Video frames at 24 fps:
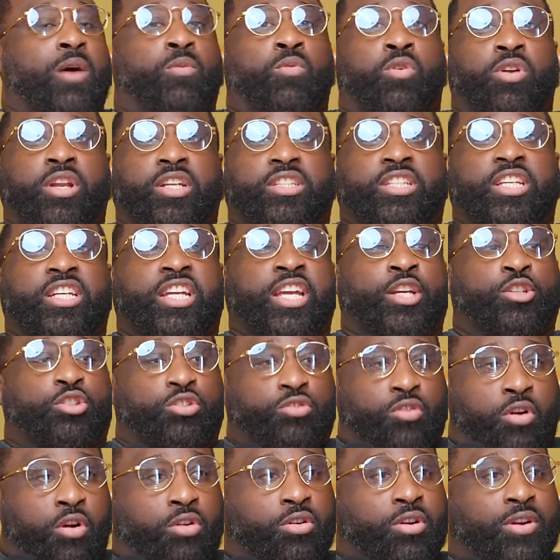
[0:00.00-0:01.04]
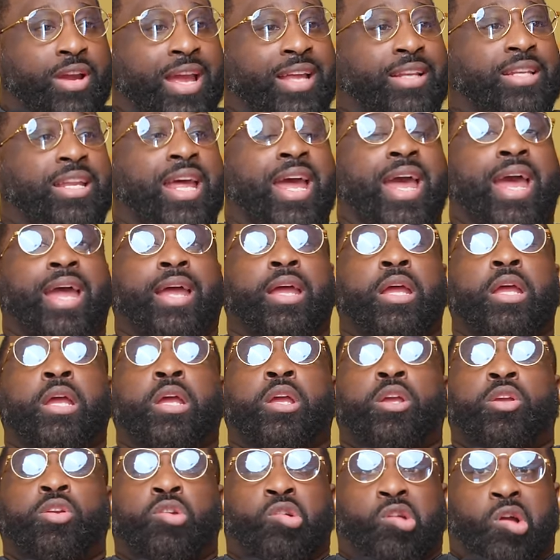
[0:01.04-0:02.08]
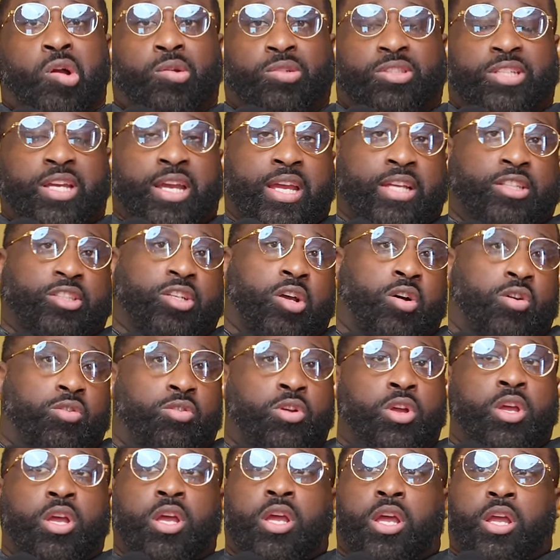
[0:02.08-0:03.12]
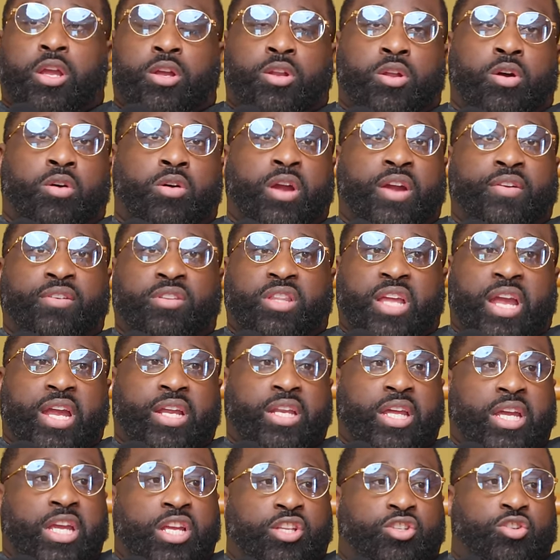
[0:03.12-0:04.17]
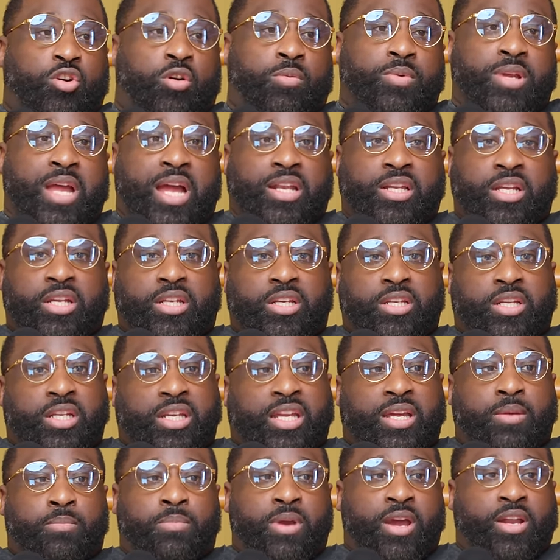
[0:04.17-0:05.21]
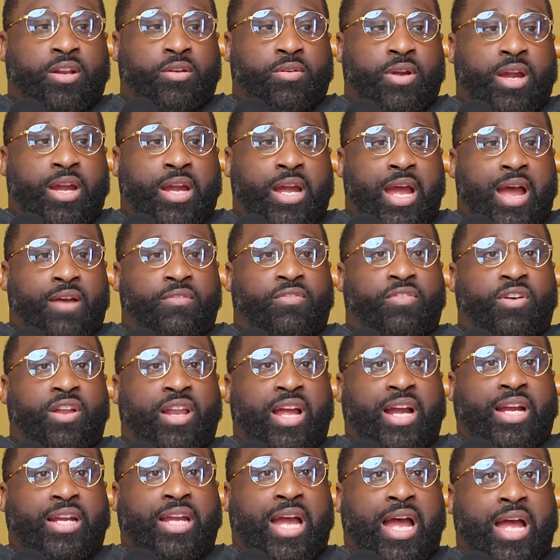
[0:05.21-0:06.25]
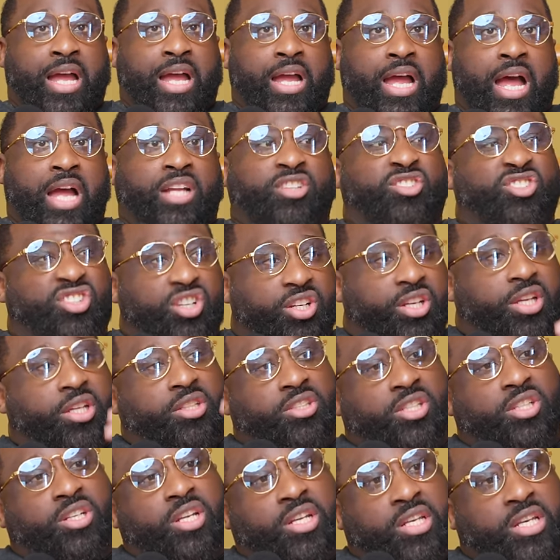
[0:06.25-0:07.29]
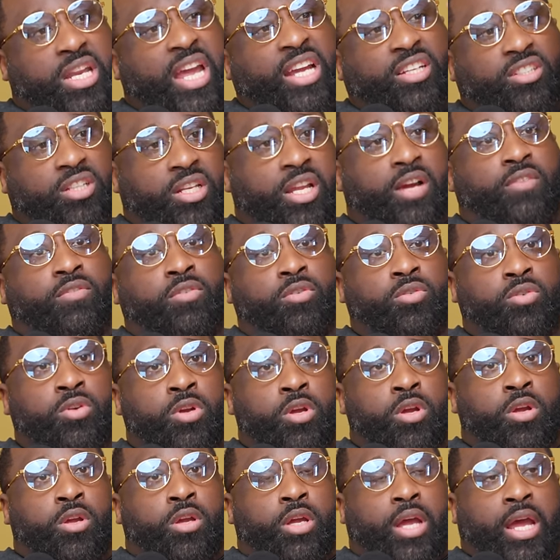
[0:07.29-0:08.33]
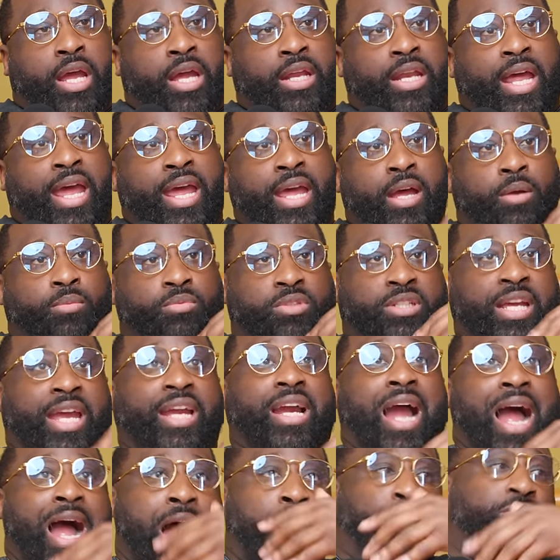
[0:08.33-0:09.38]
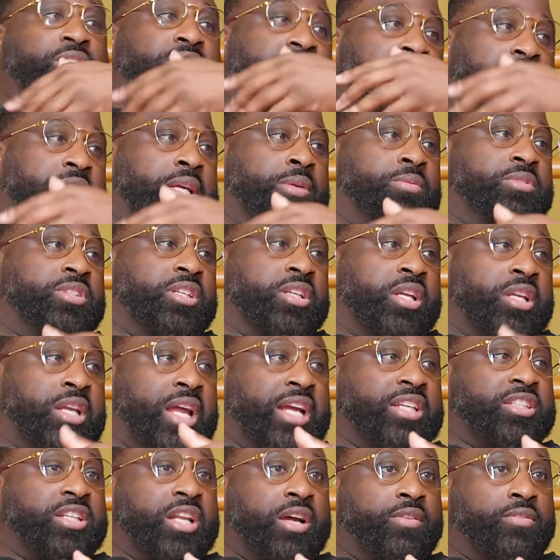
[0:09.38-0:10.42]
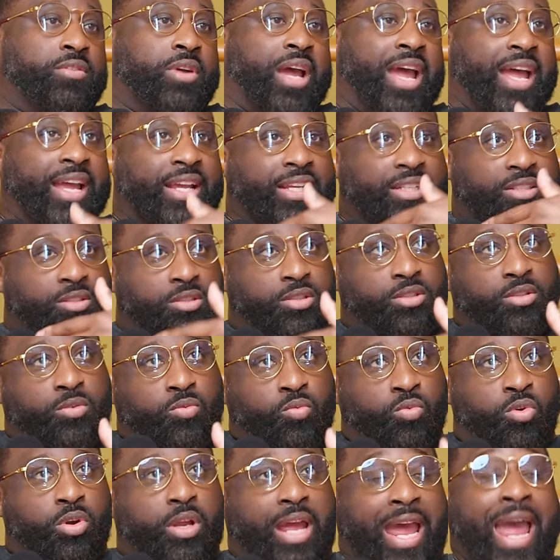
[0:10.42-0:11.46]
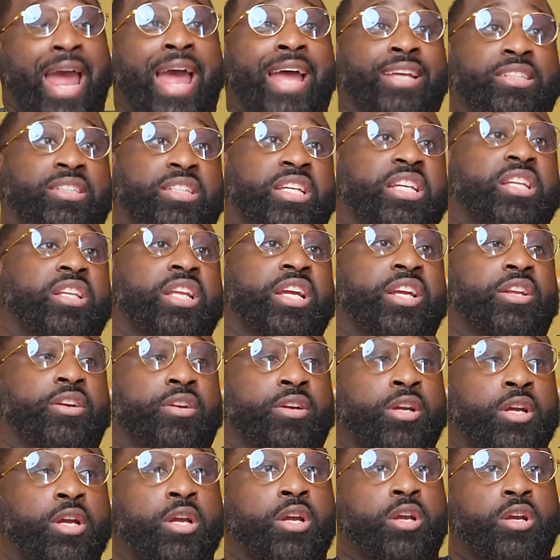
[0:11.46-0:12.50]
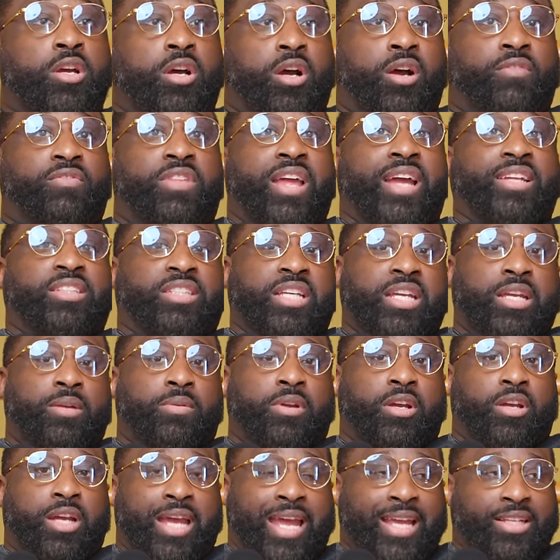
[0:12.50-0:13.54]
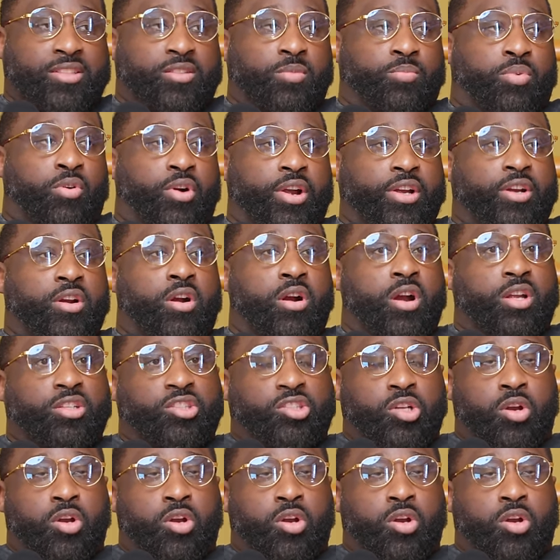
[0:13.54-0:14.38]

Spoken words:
I wanted to get stronger at that, you know what I'm saying? So, you know, everything that he told me I needed to get better at, I felt like I took it to the next level, and that helped take our team to the next level as the leader of that team as the point guard.